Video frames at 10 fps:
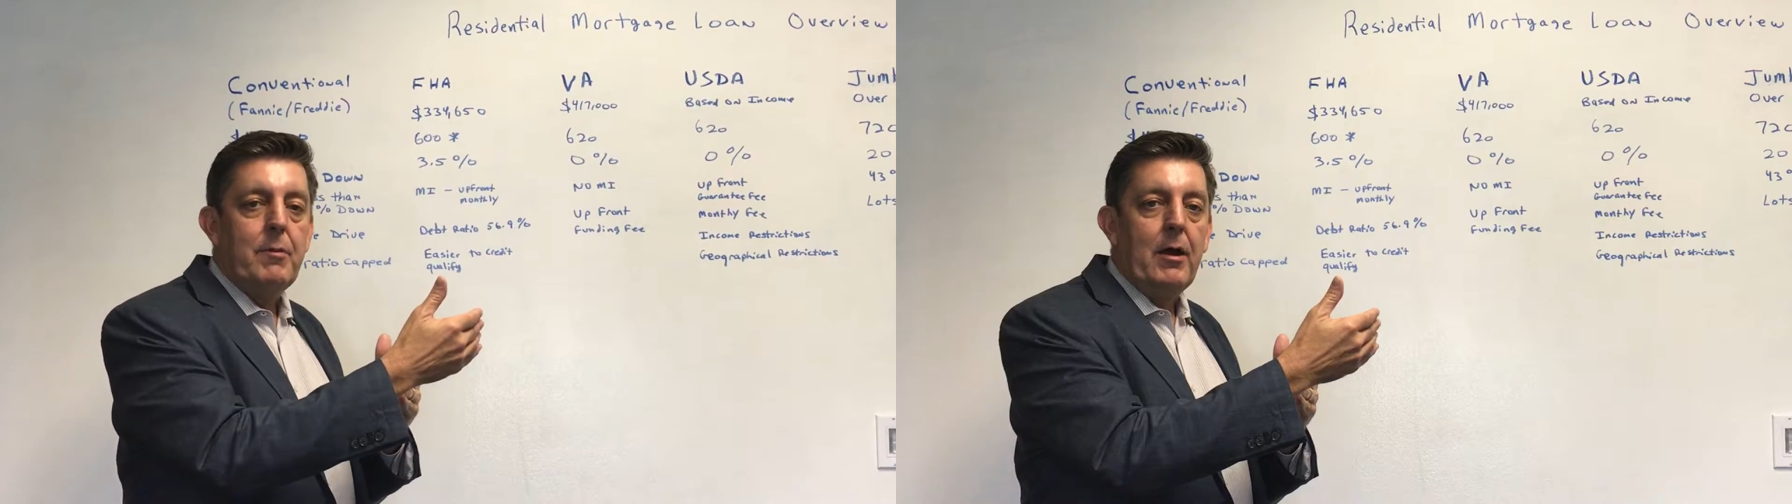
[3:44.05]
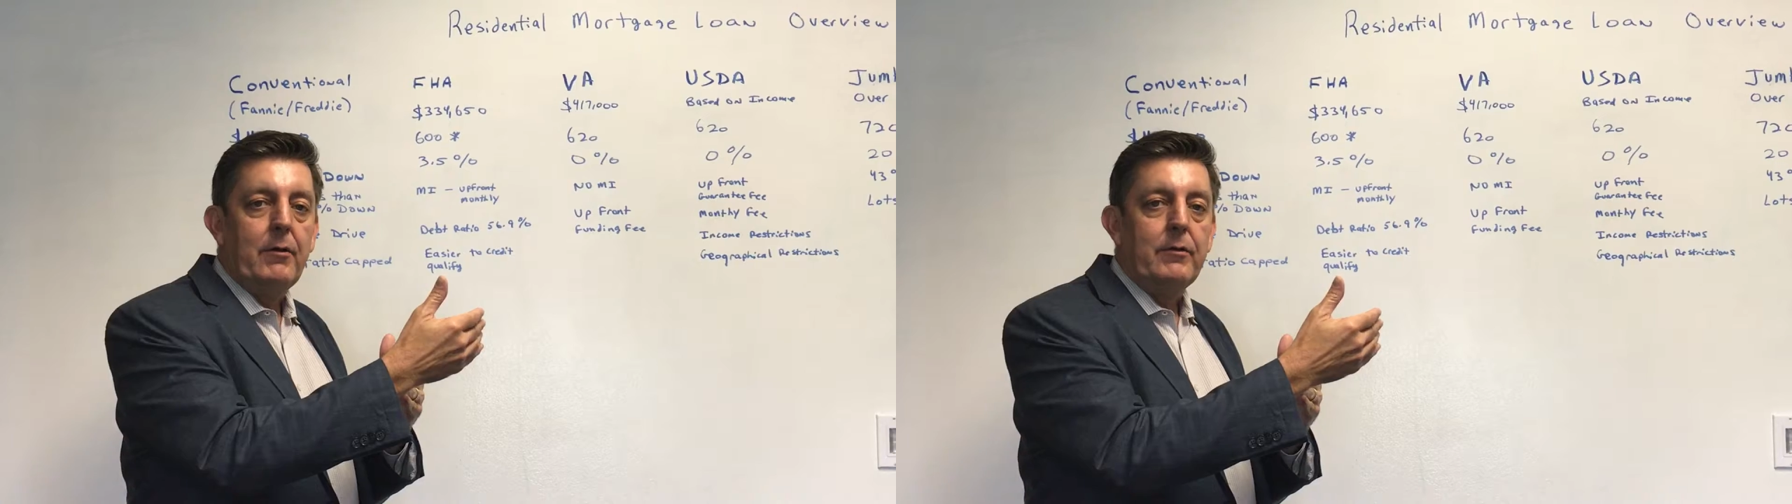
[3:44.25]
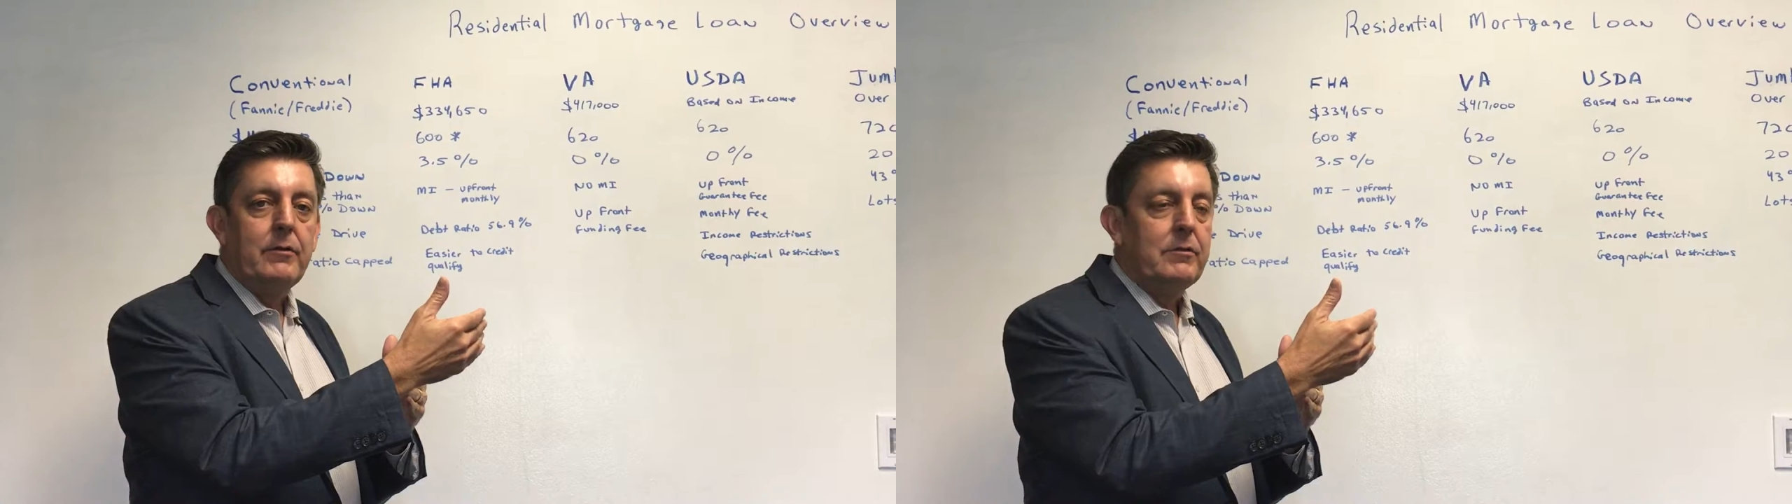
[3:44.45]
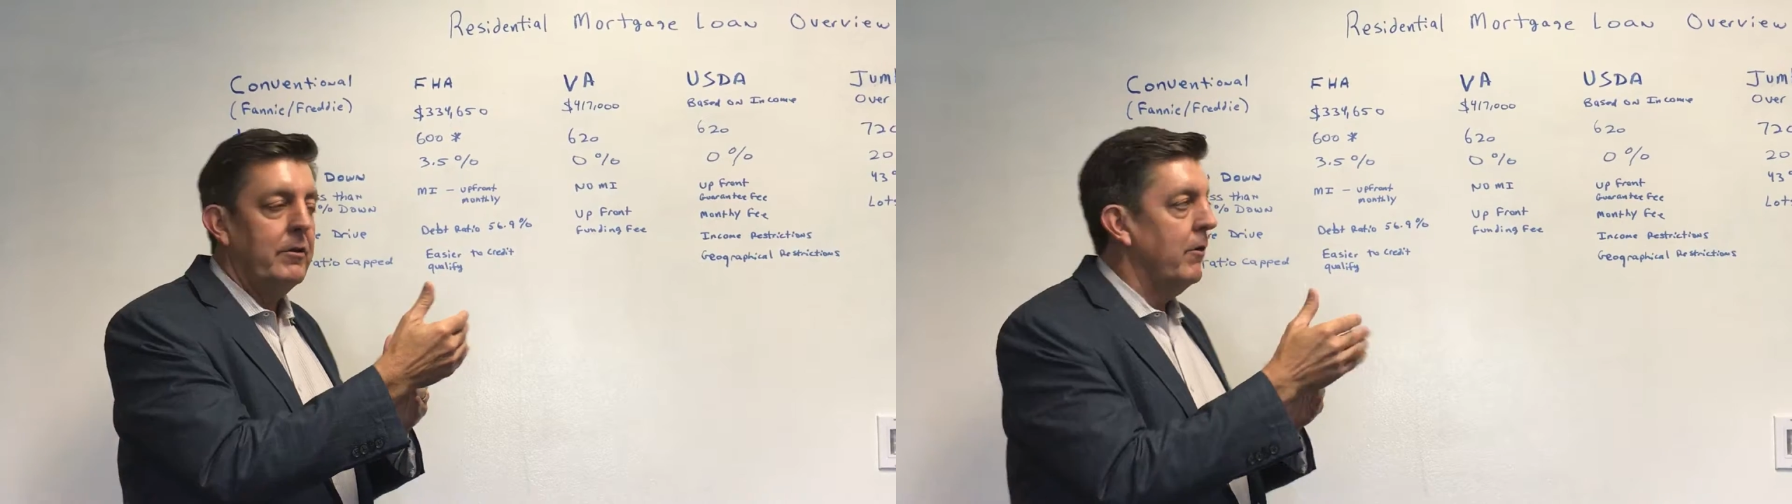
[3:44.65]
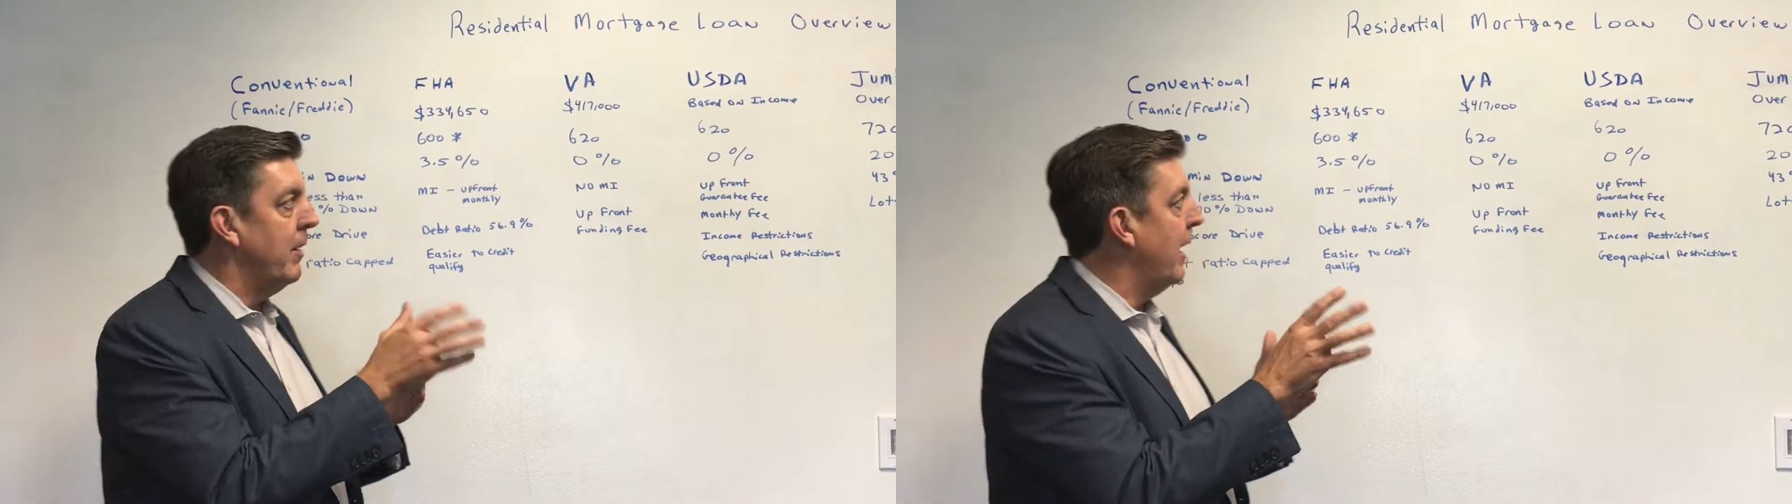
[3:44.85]
amount.
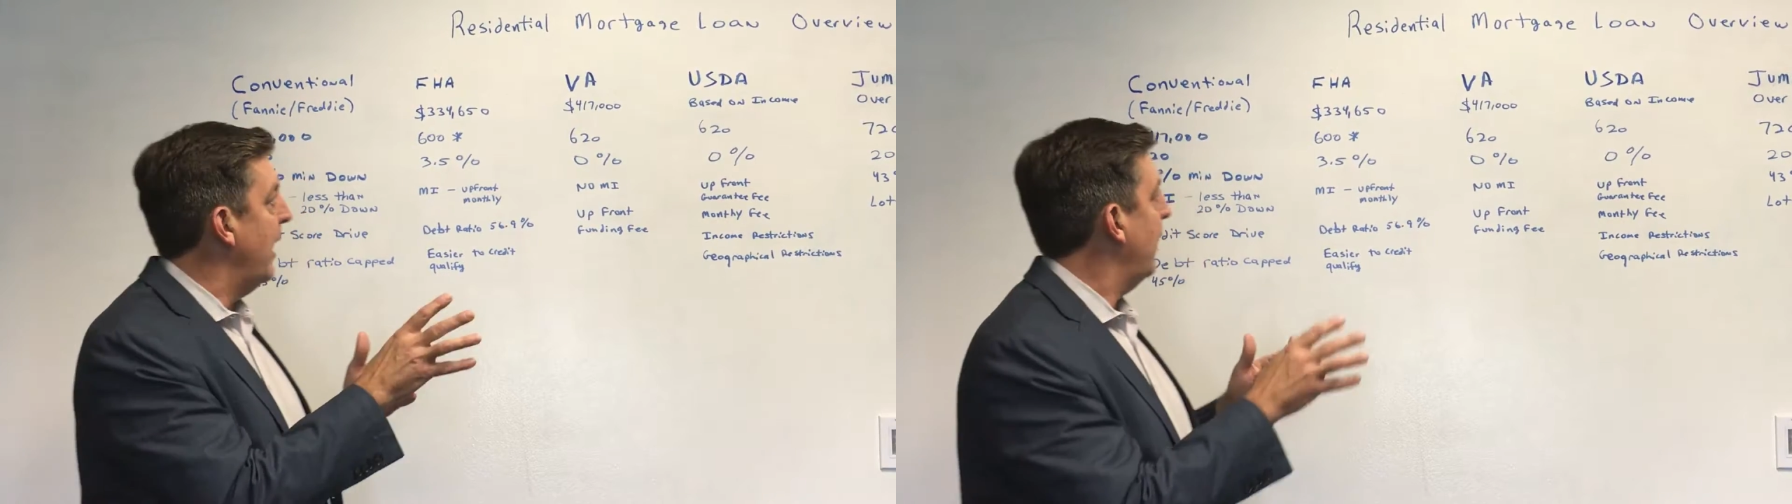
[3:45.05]
So your net